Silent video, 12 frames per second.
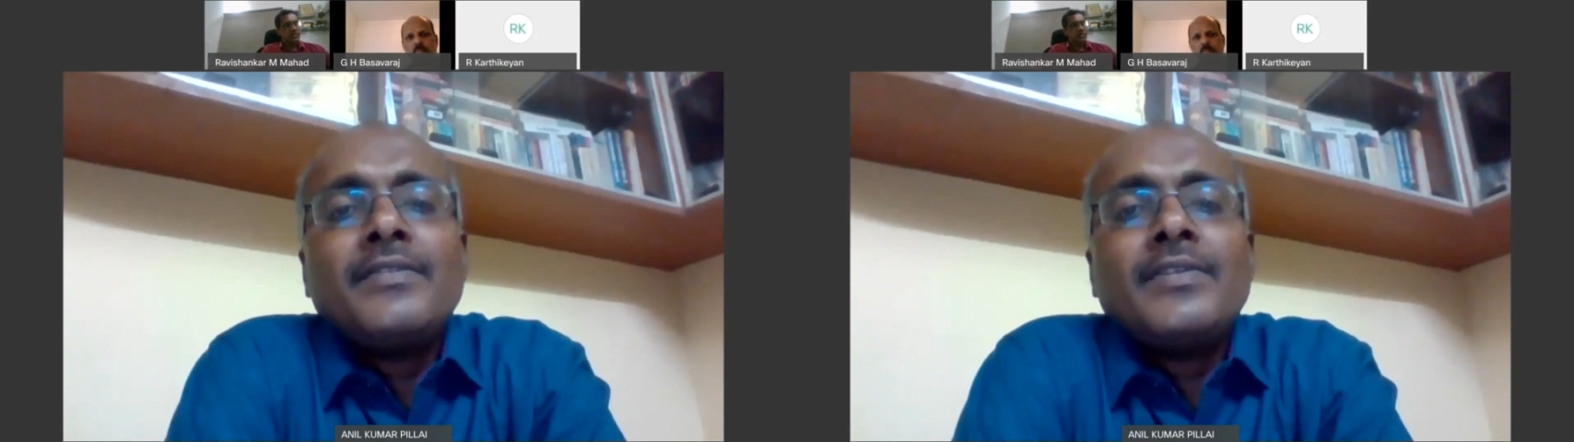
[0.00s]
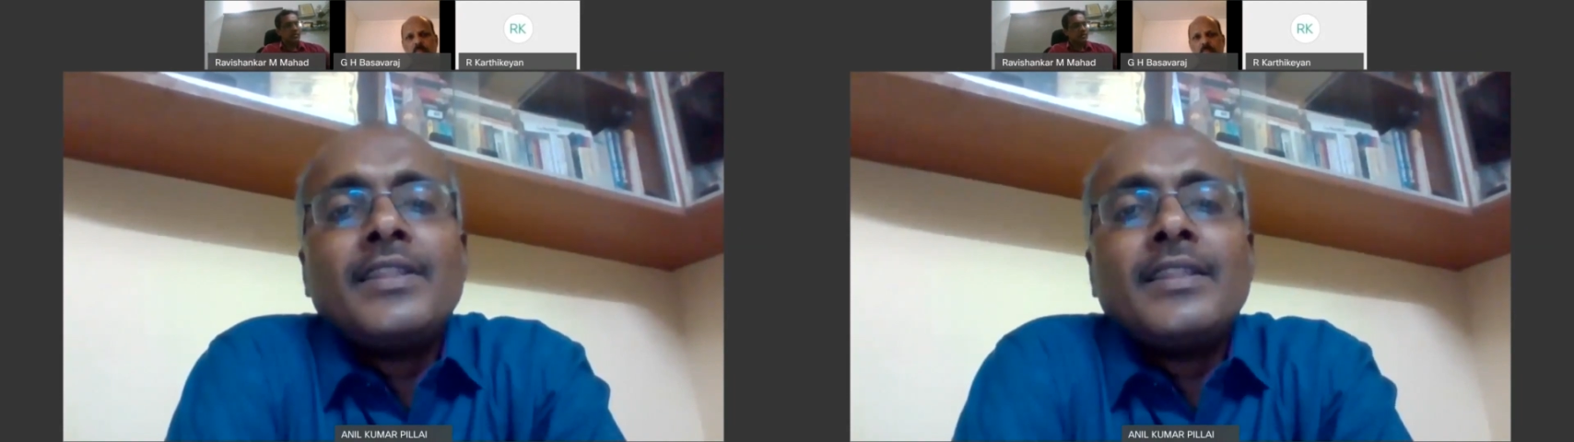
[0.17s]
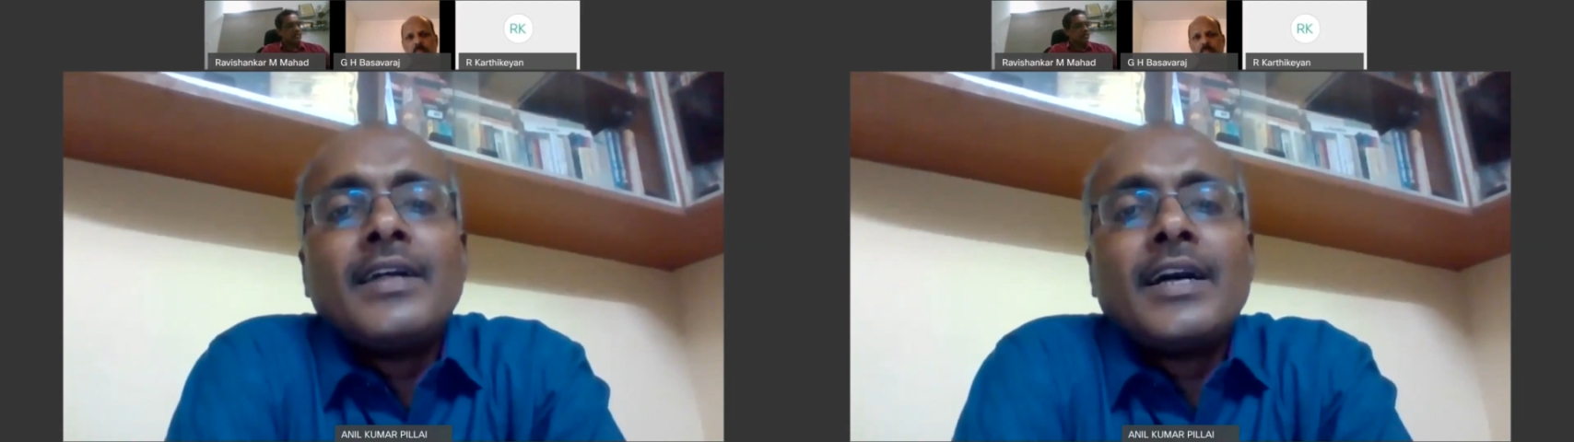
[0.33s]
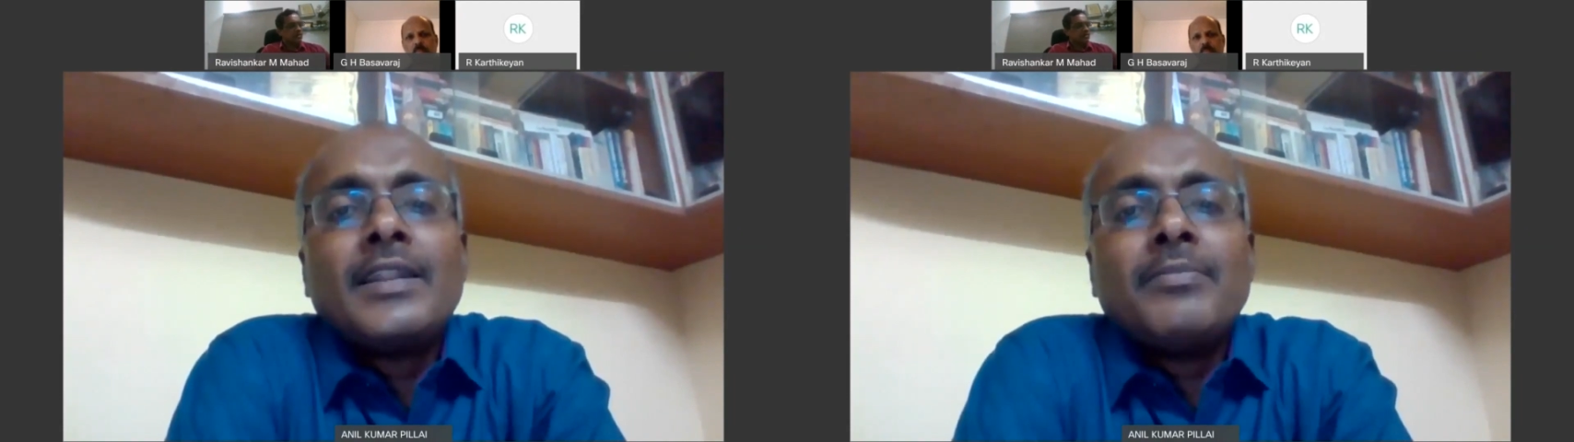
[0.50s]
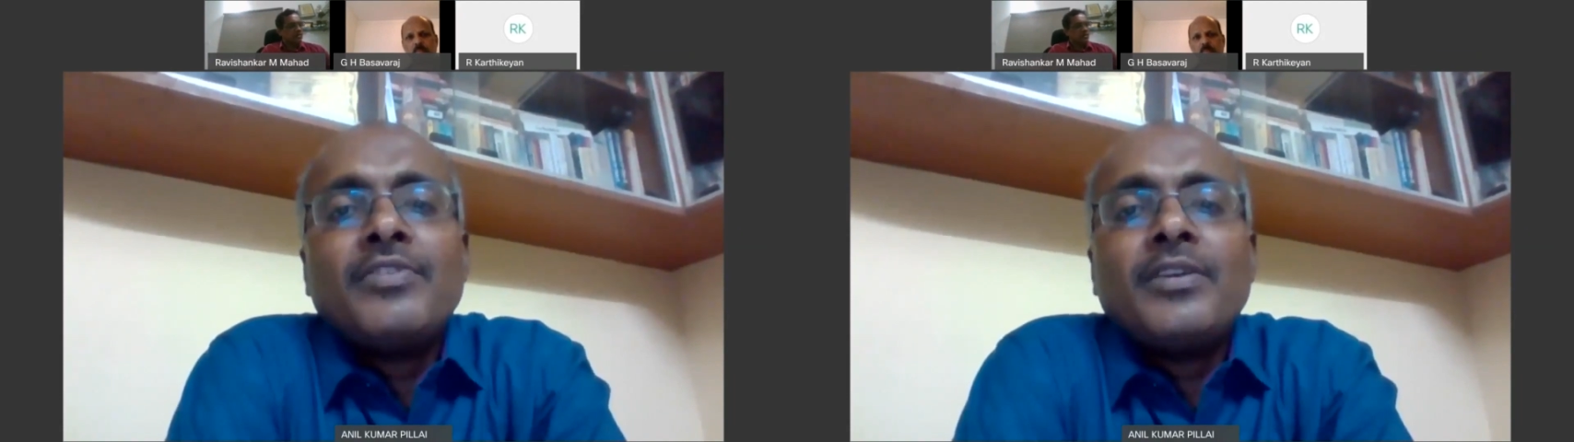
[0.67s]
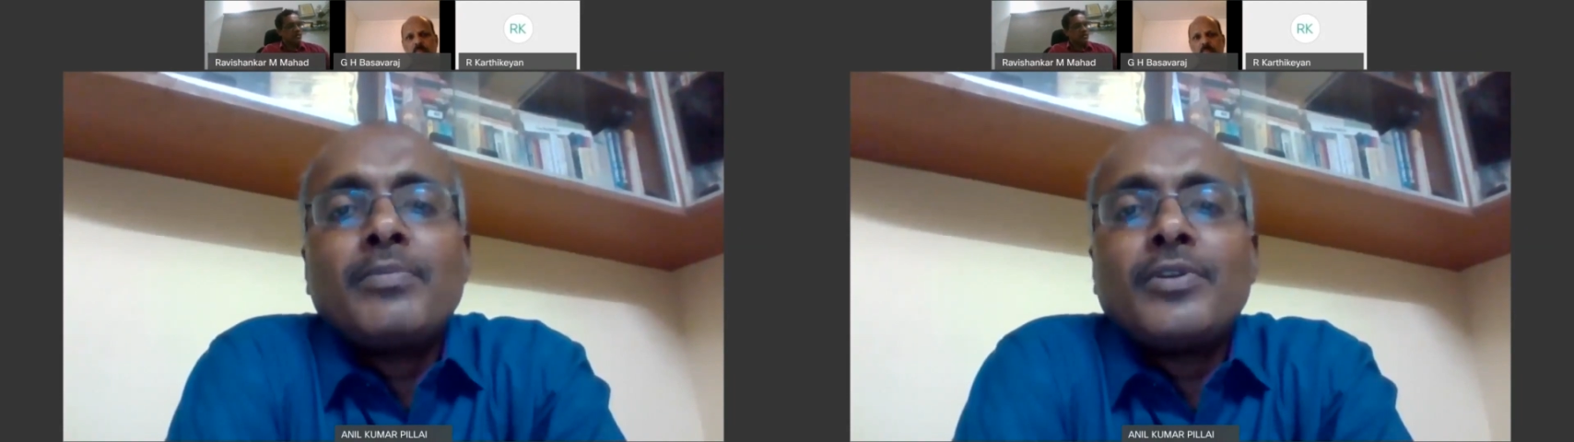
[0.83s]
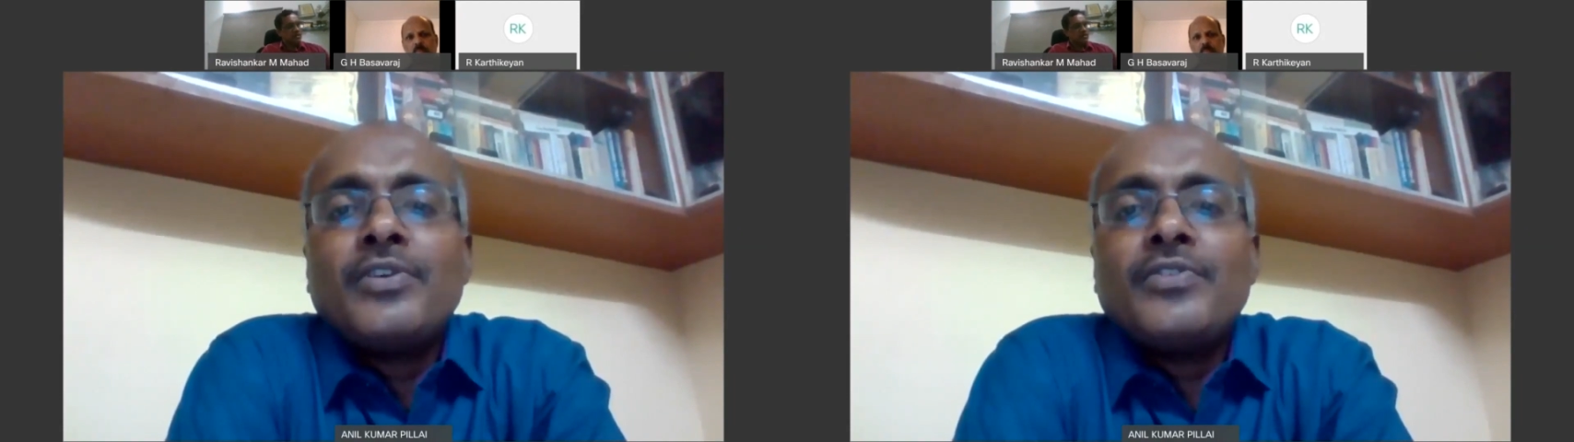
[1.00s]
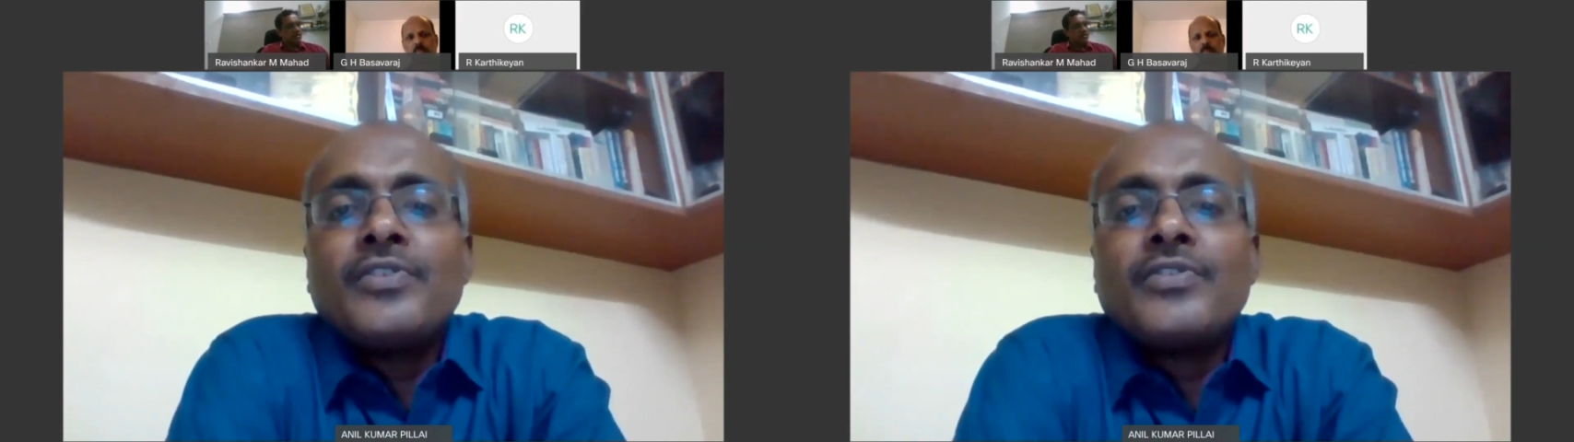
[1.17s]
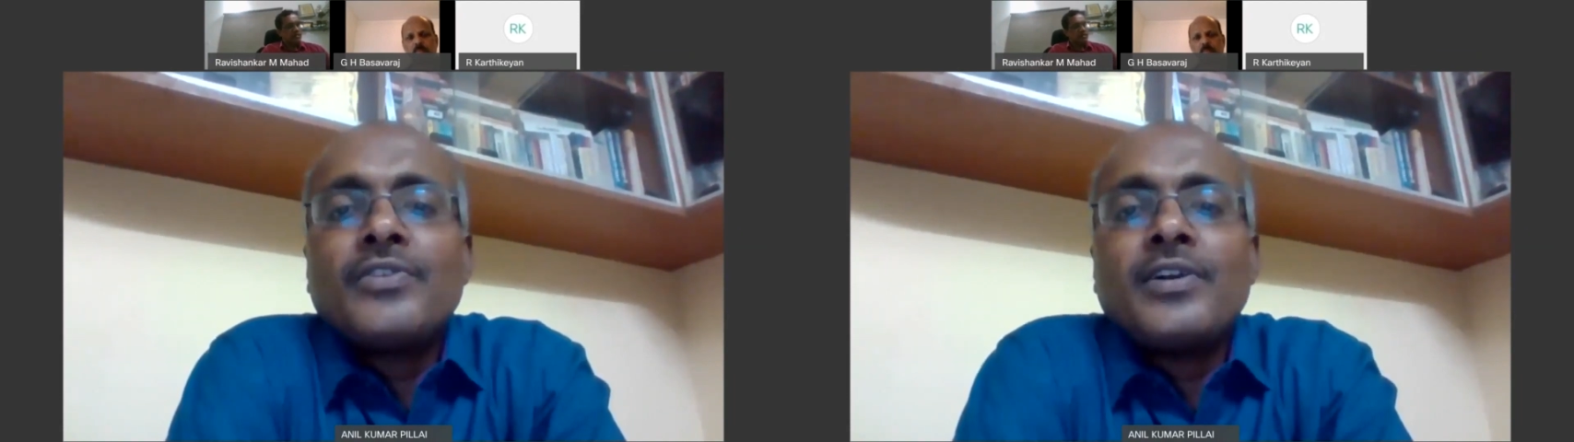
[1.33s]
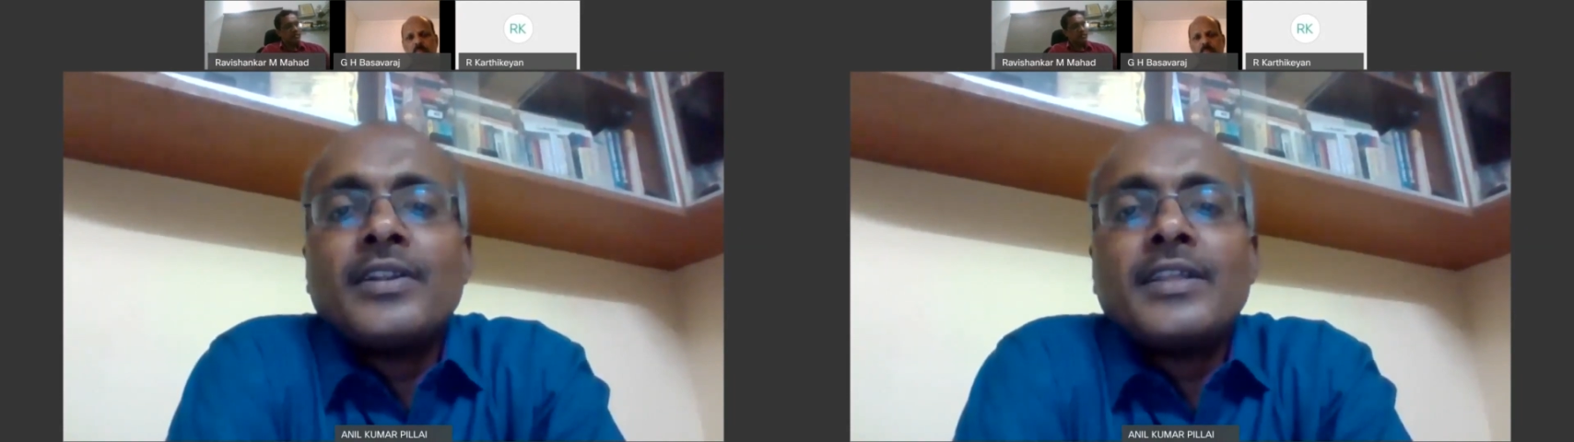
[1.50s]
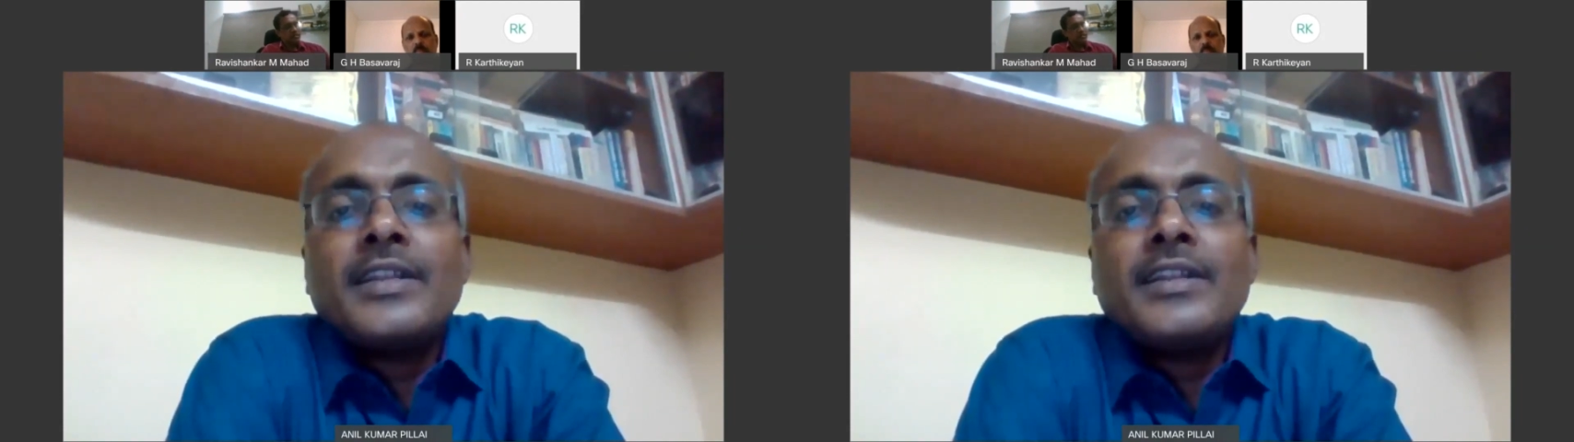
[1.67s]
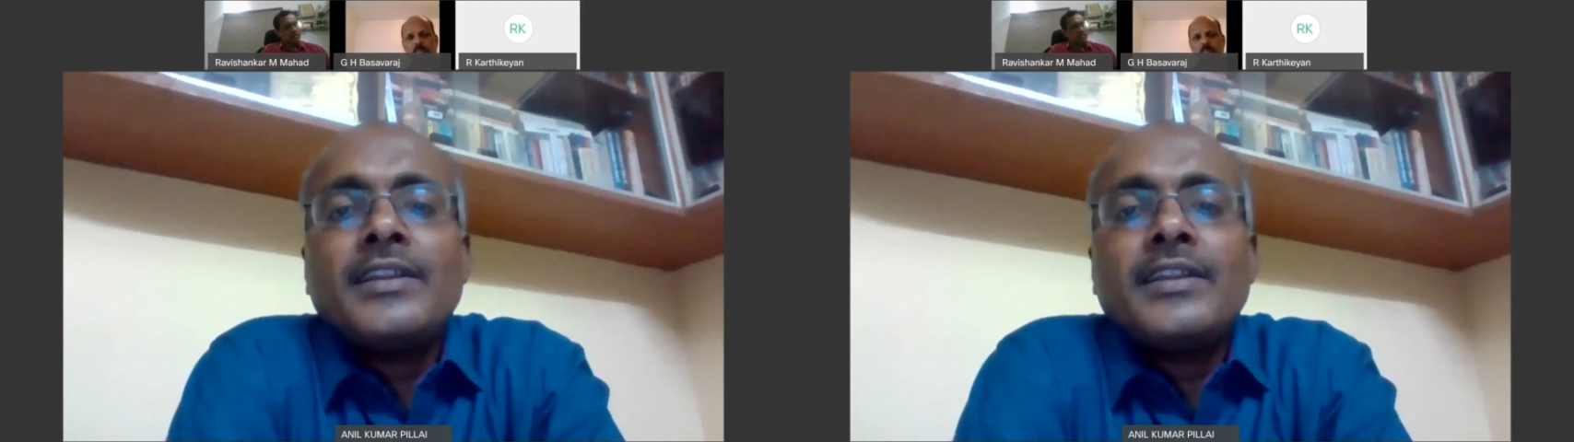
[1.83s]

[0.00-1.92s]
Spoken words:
when RMC produces concrete,